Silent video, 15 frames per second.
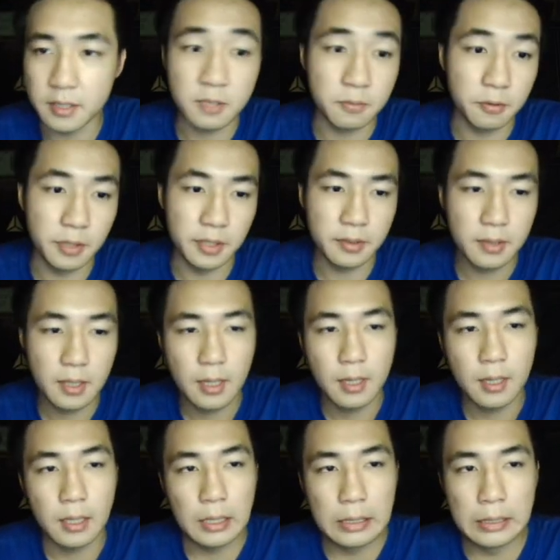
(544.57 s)
spirit.
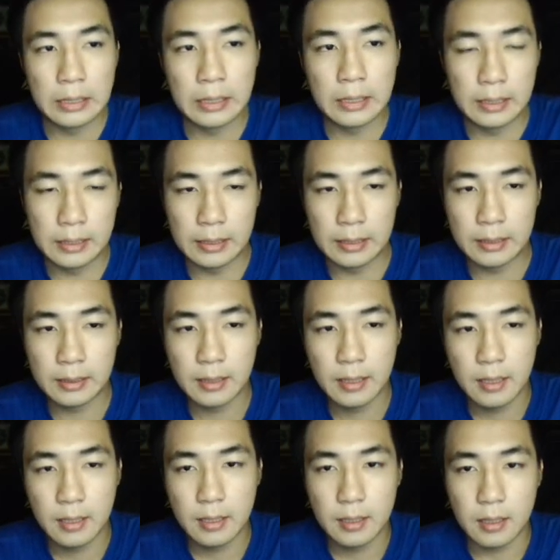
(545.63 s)
A
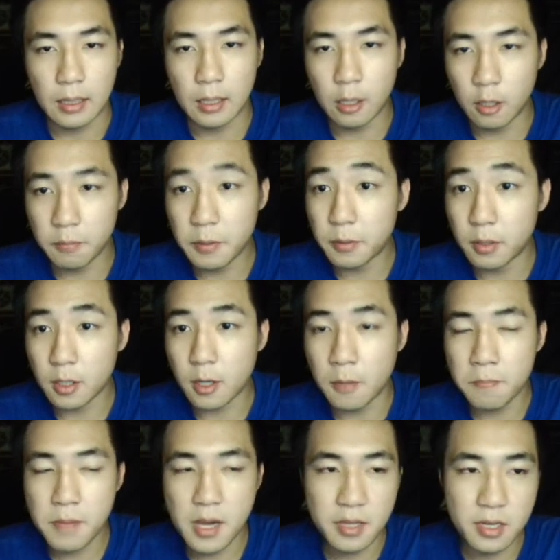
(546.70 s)
lot of people will
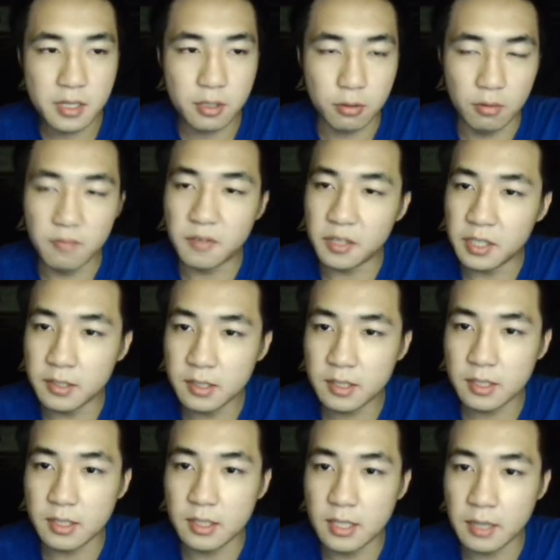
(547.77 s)
compare this to Vanille's
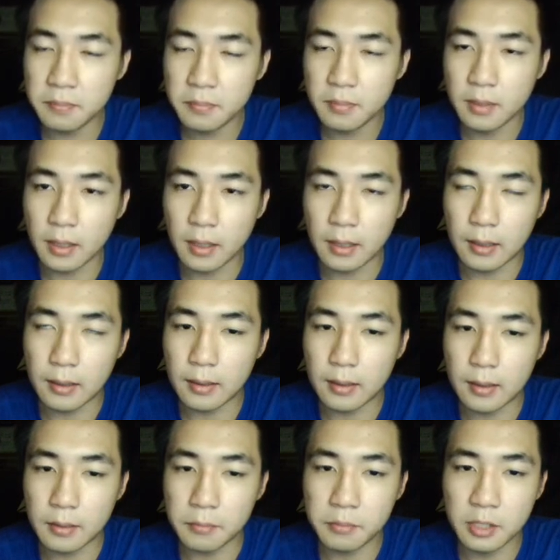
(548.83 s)
TM,
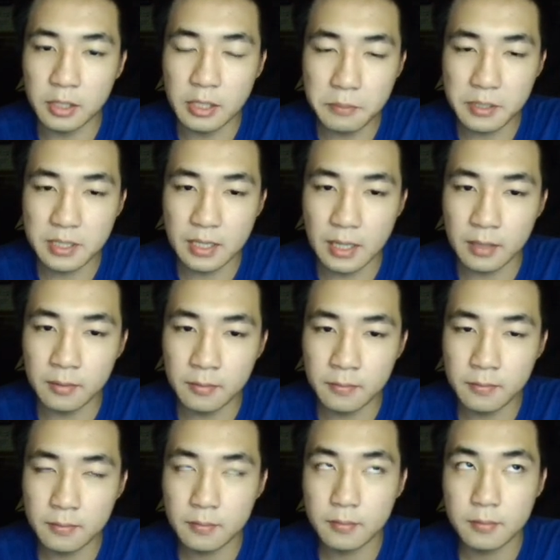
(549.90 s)

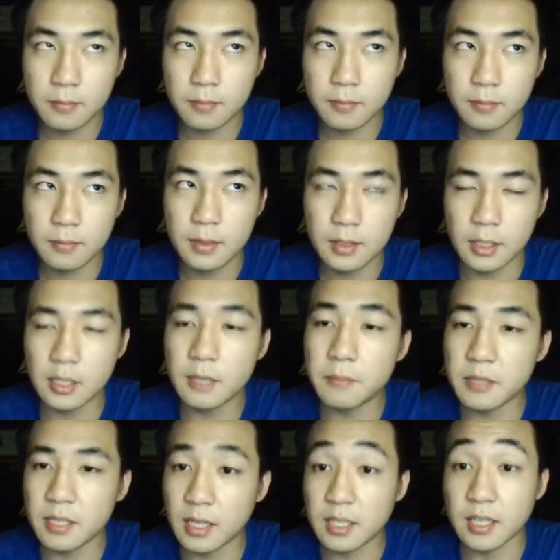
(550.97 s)

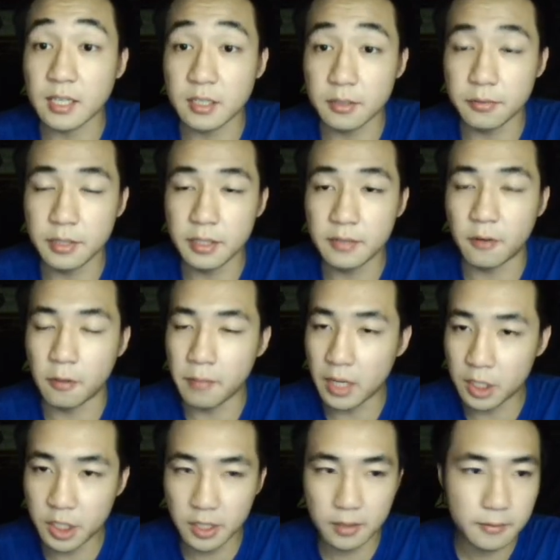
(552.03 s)
30% accessory for
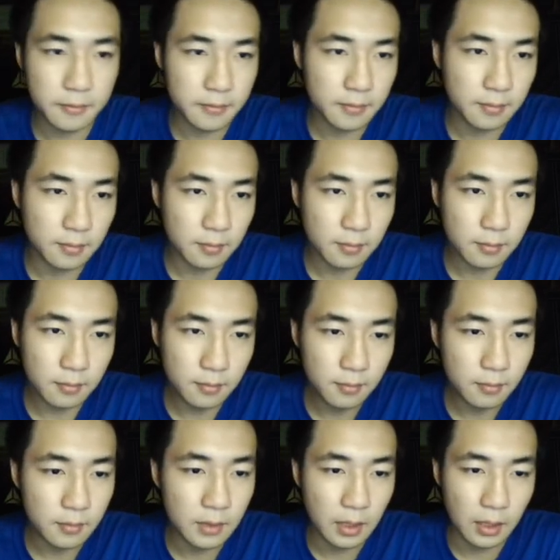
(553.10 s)
magic.
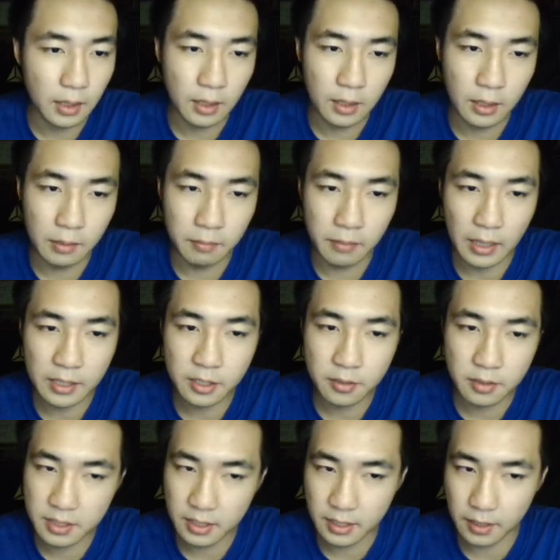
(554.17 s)
I just
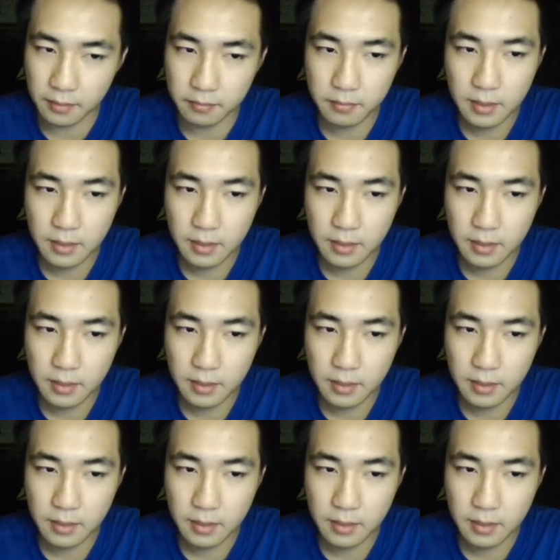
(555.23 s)
want to say that,